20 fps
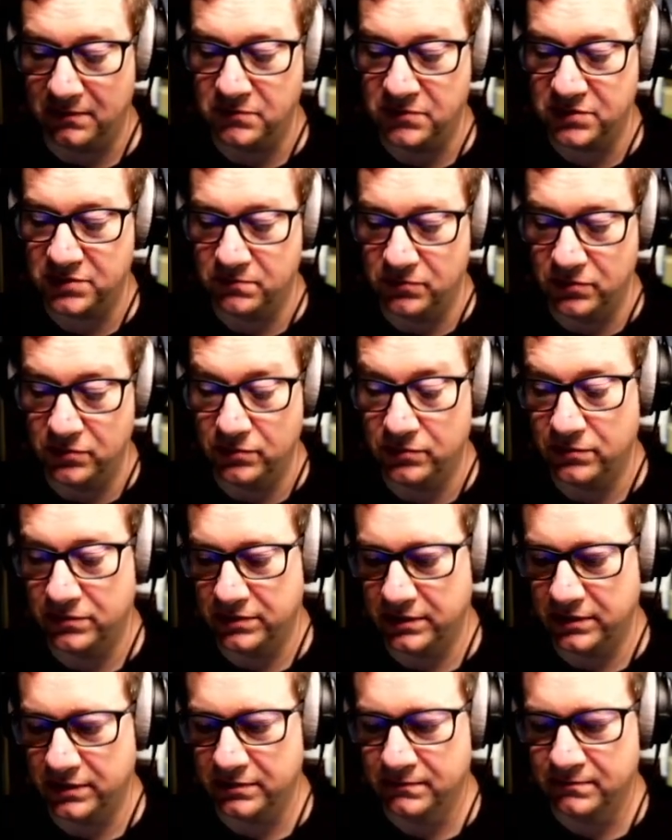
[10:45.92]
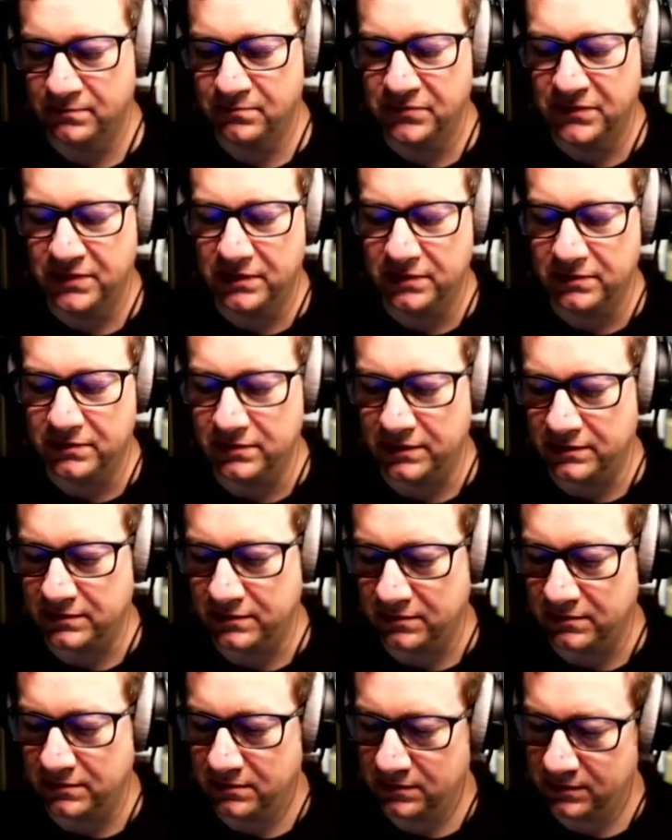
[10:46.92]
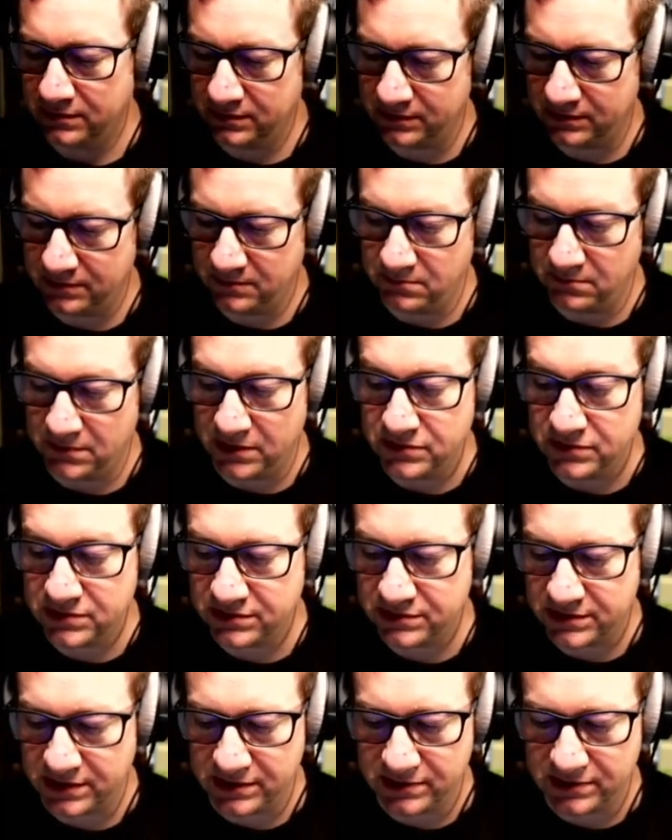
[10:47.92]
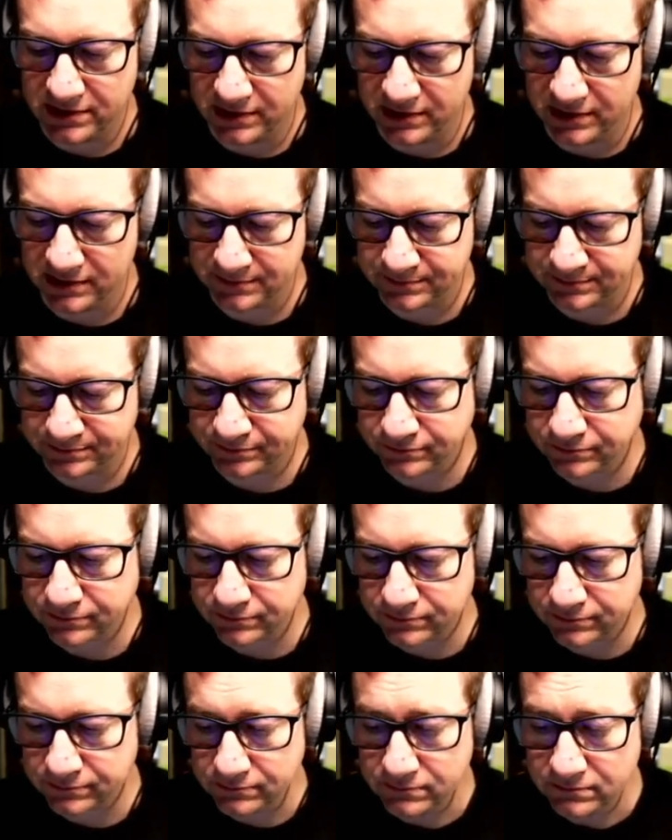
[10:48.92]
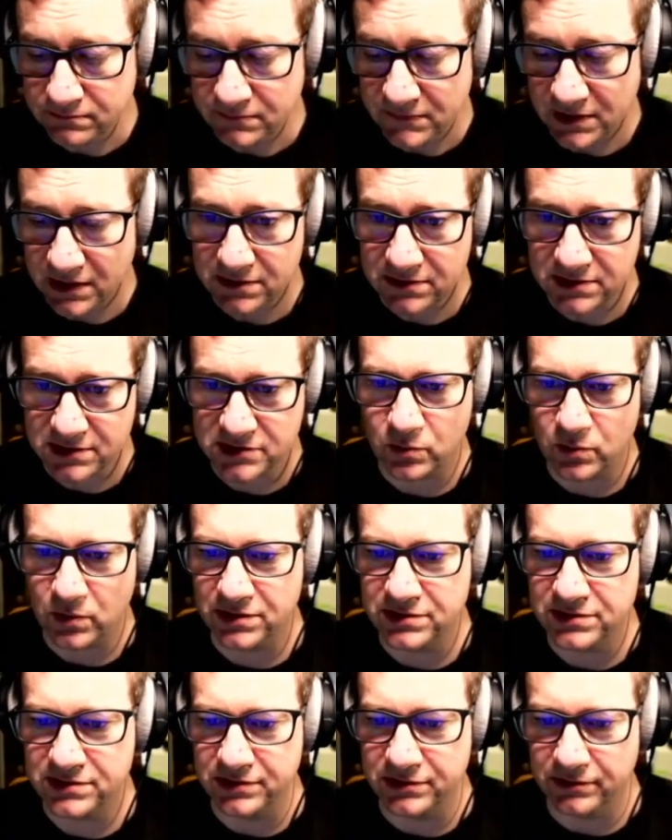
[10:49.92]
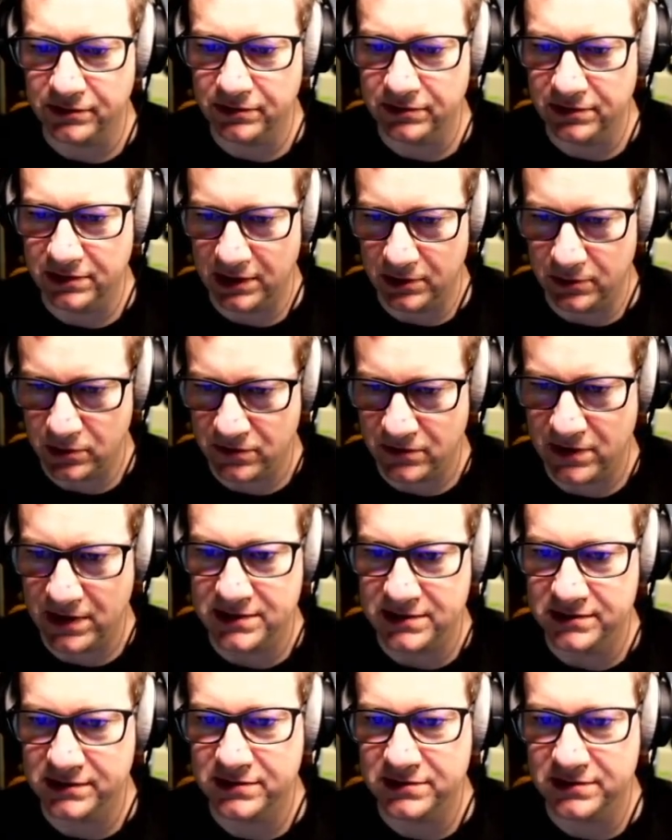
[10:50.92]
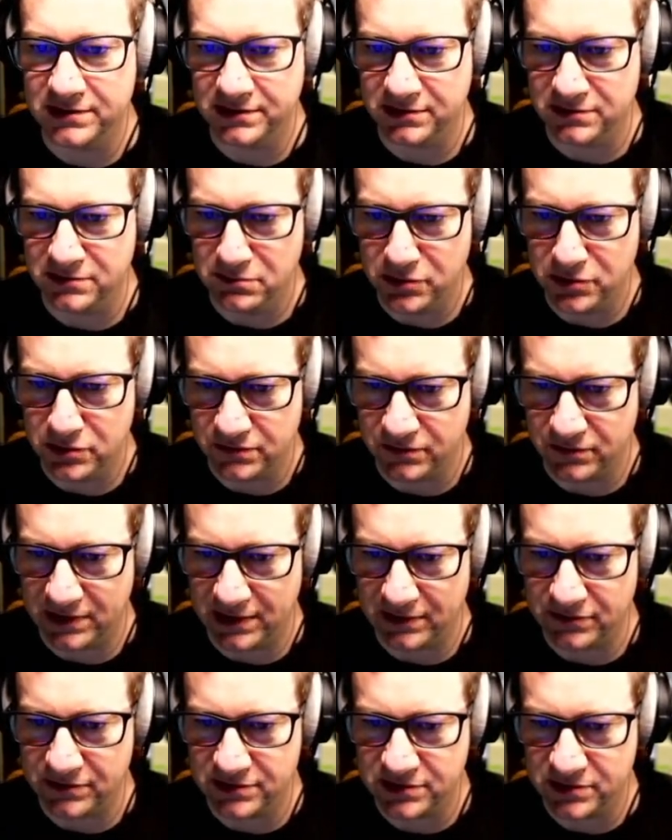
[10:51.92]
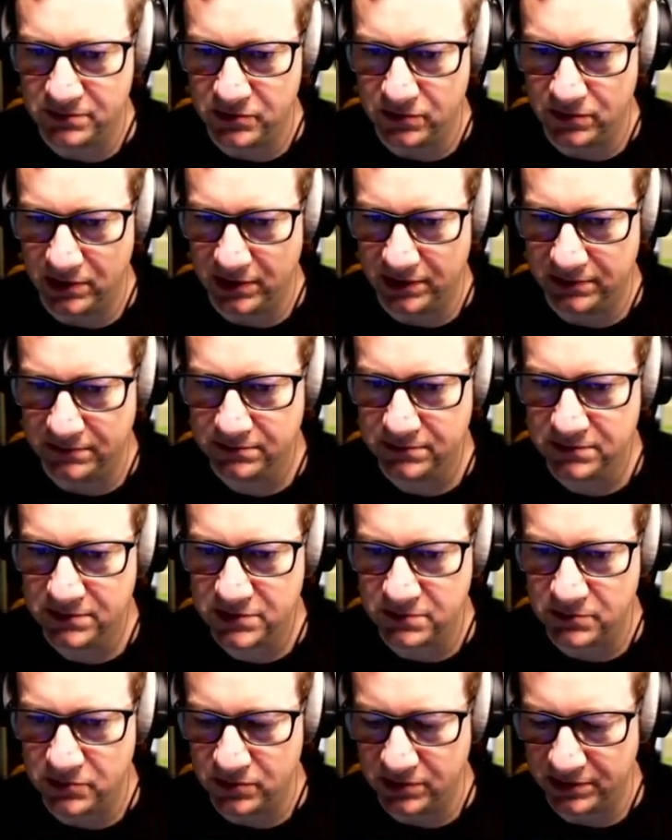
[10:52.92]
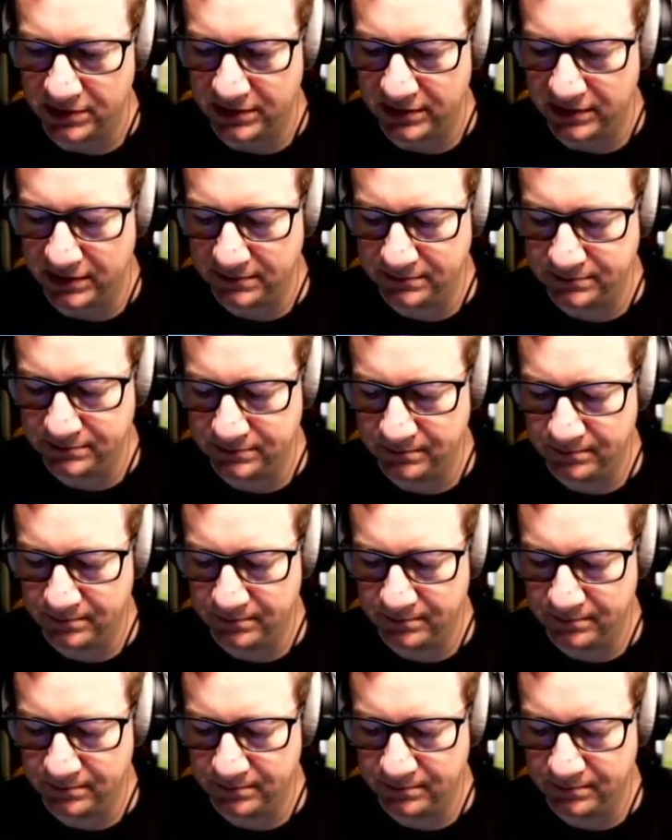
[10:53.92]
smoother little motors in here, and this one's your lower end because it can move around the smaller gear,